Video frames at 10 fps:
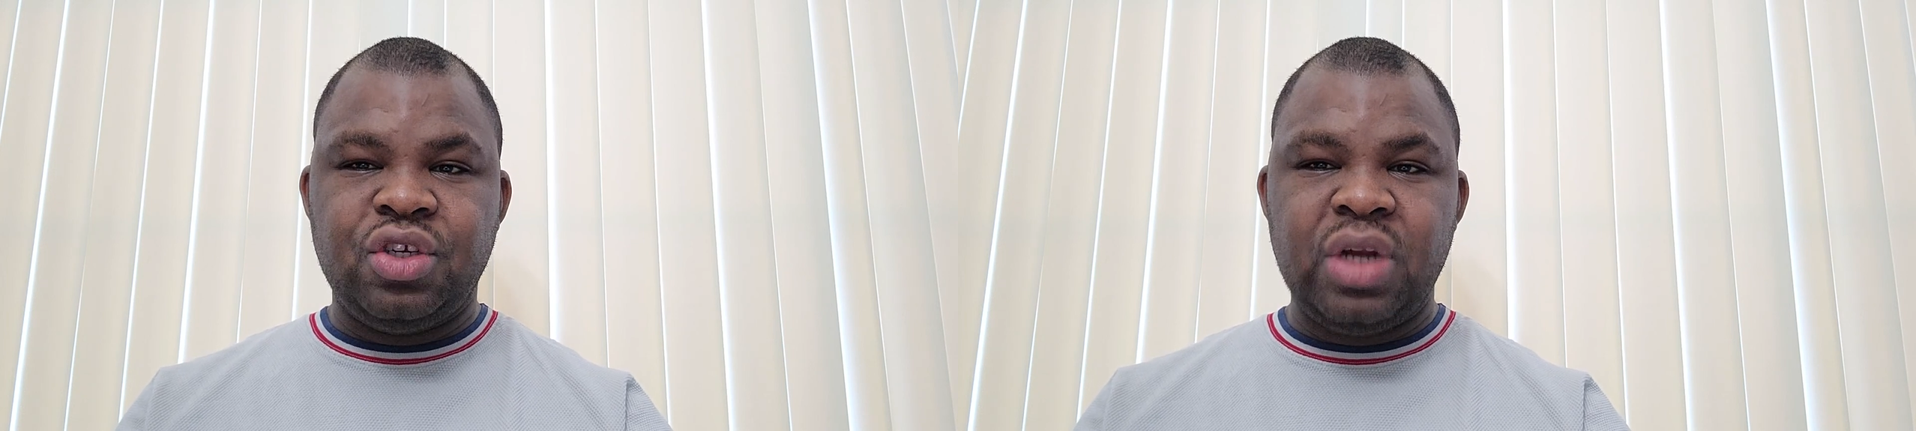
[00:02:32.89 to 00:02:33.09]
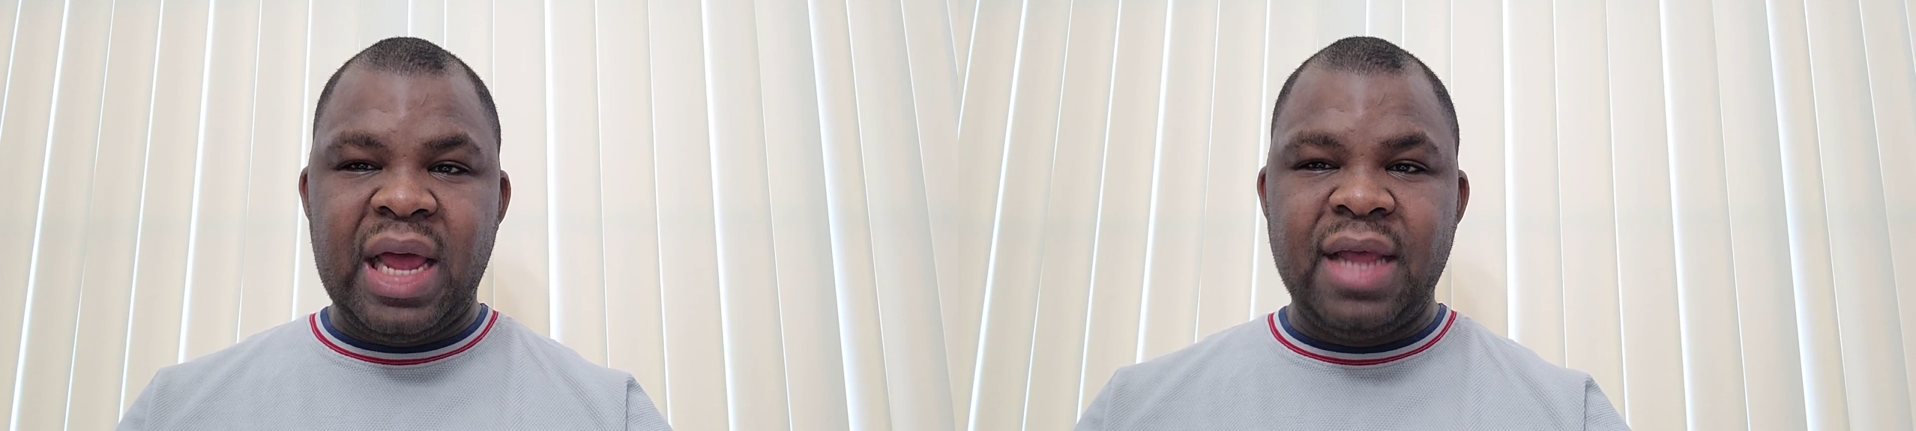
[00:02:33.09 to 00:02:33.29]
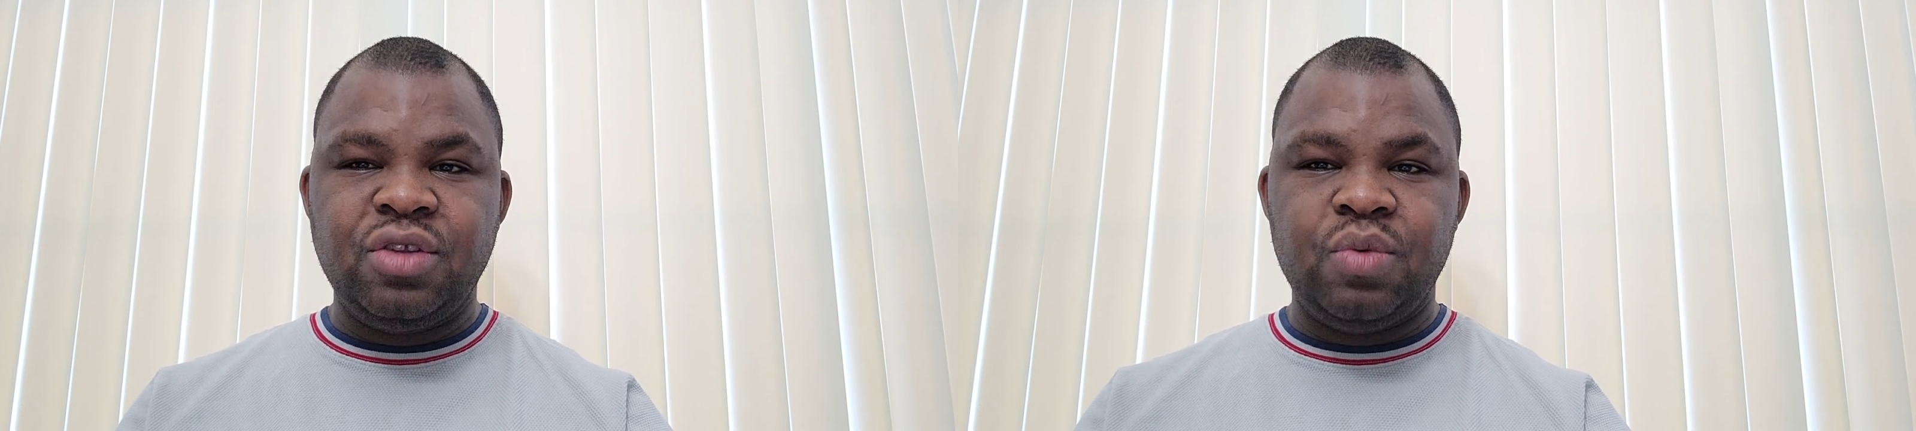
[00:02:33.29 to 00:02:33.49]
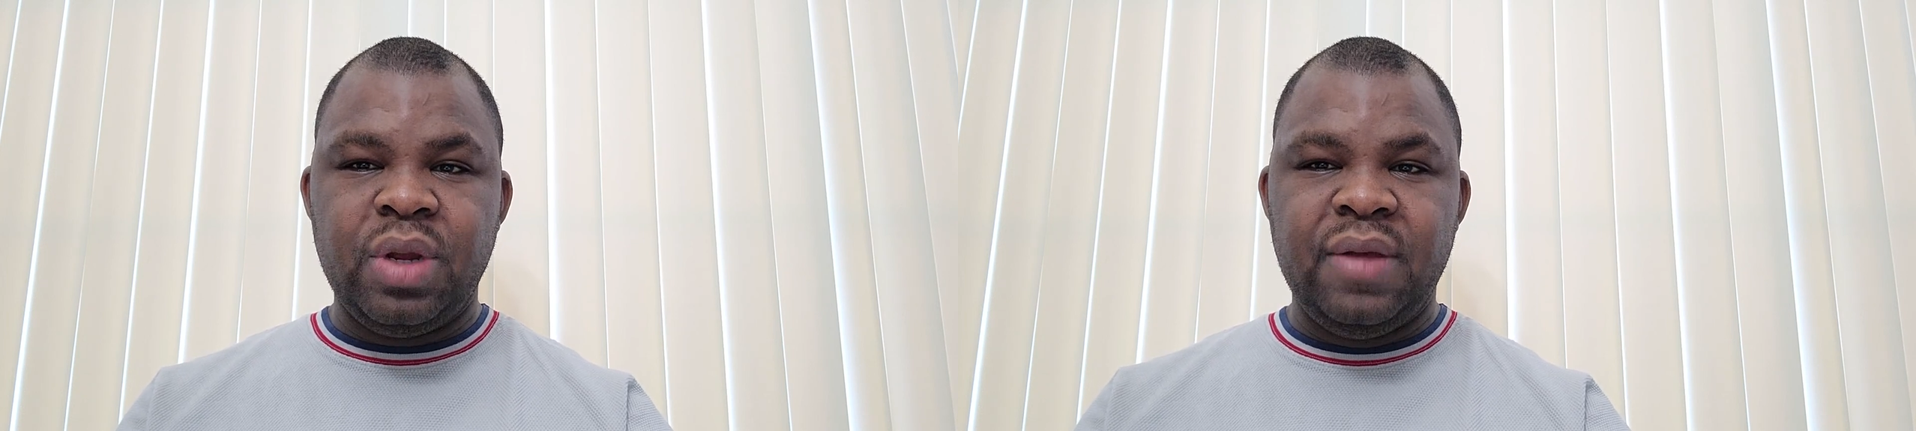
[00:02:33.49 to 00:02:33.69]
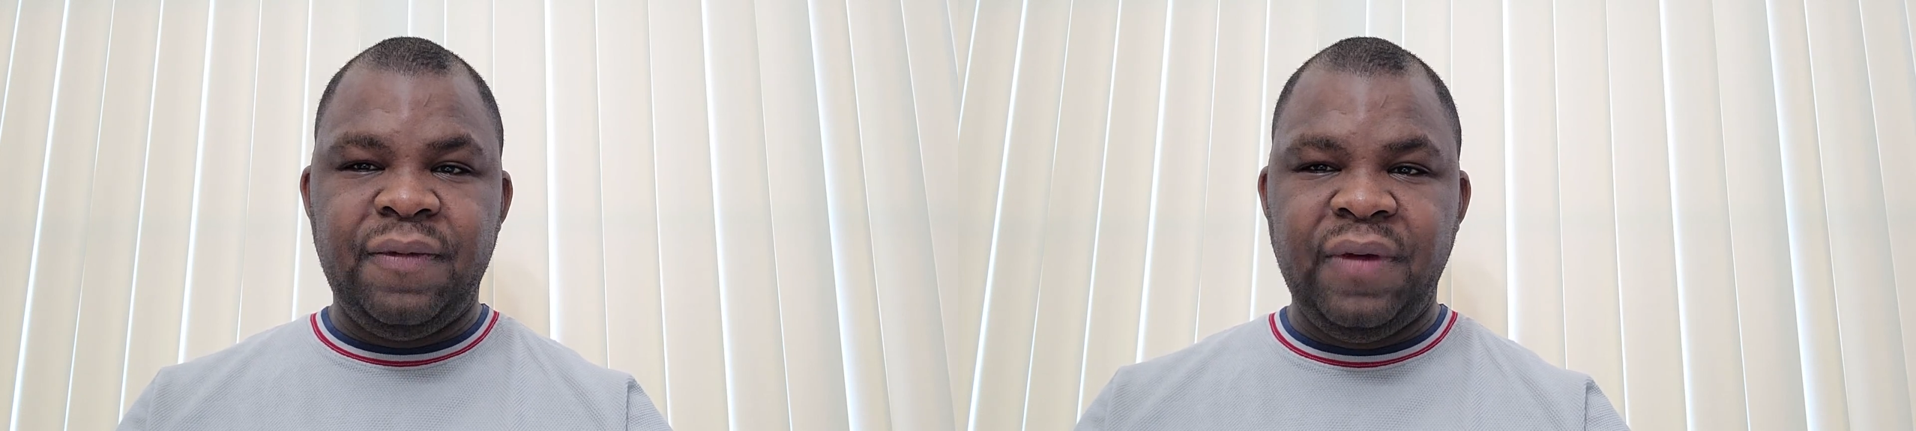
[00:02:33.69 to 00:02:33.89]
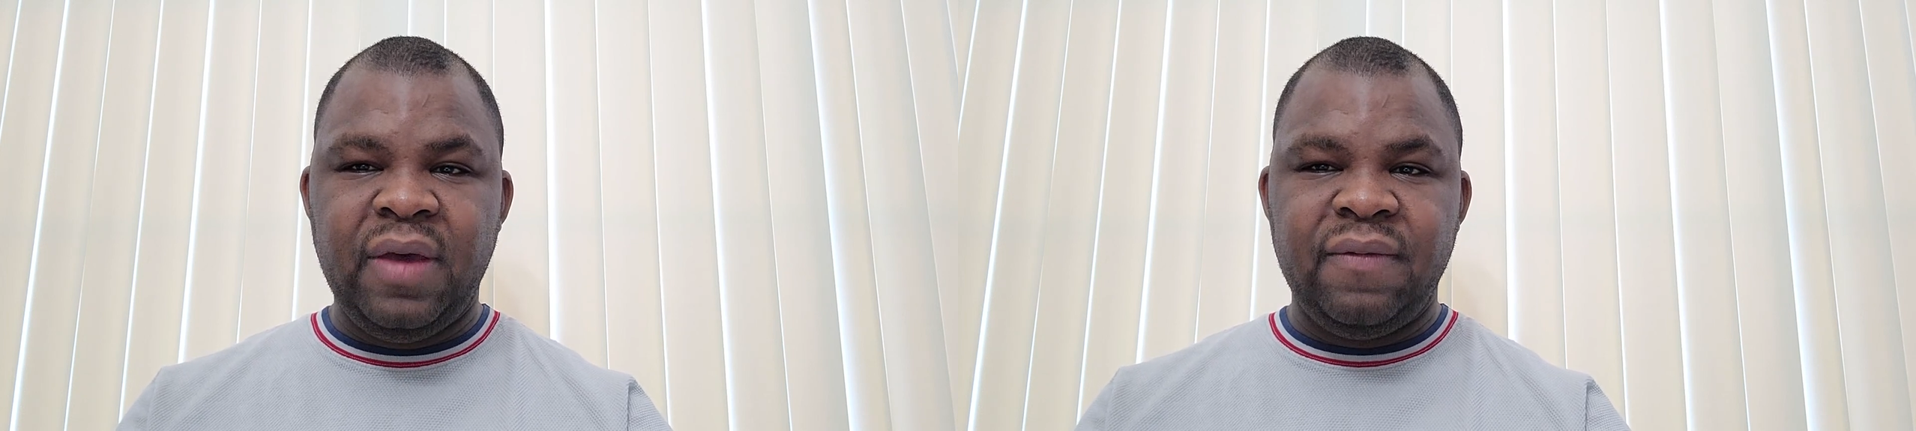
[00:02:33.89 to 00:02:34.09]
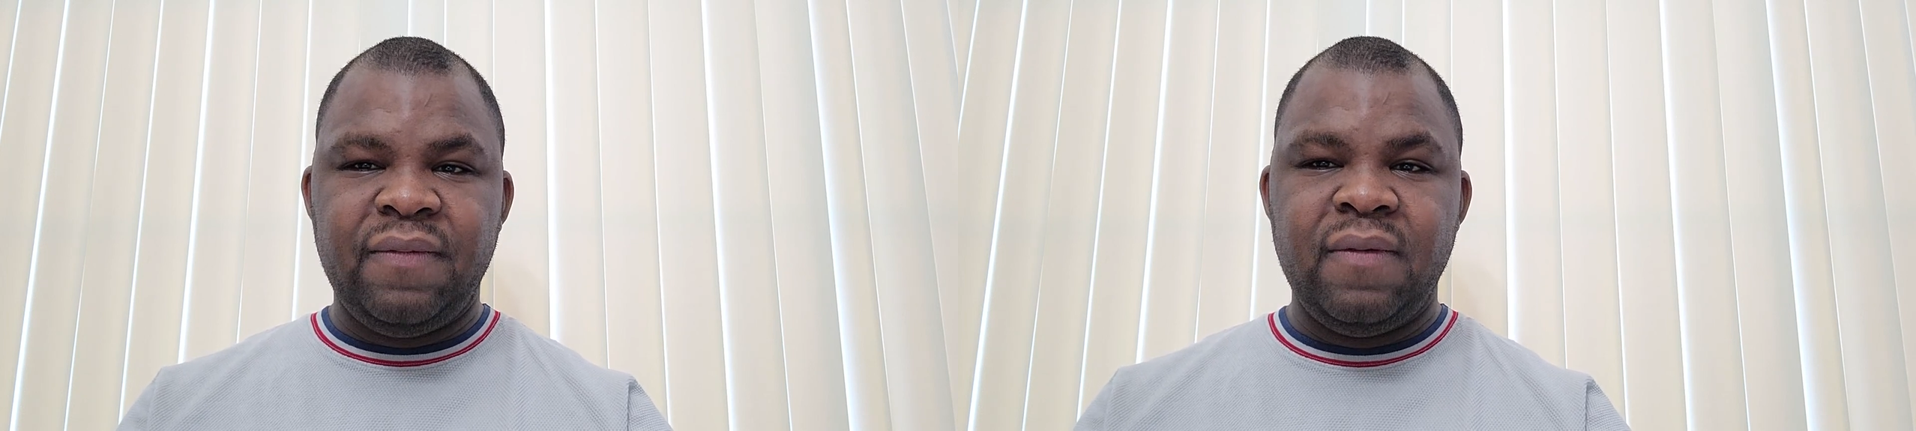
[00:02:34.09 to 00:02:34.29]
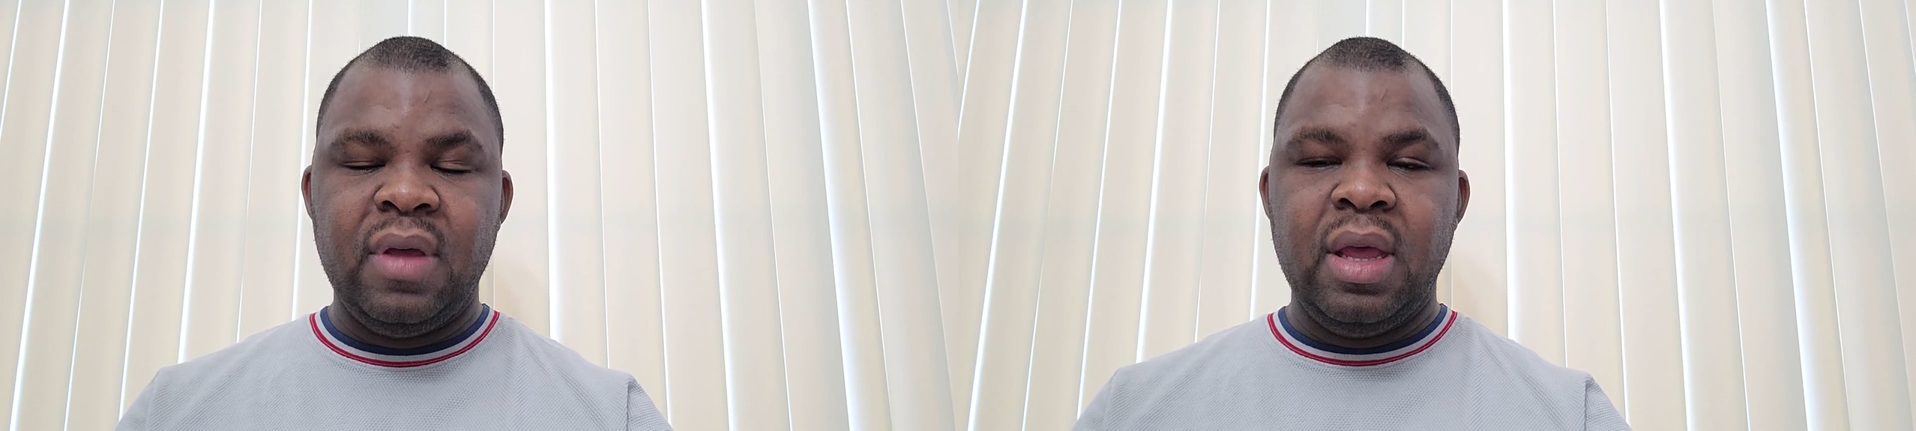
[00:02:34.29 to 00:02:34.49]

July 25th.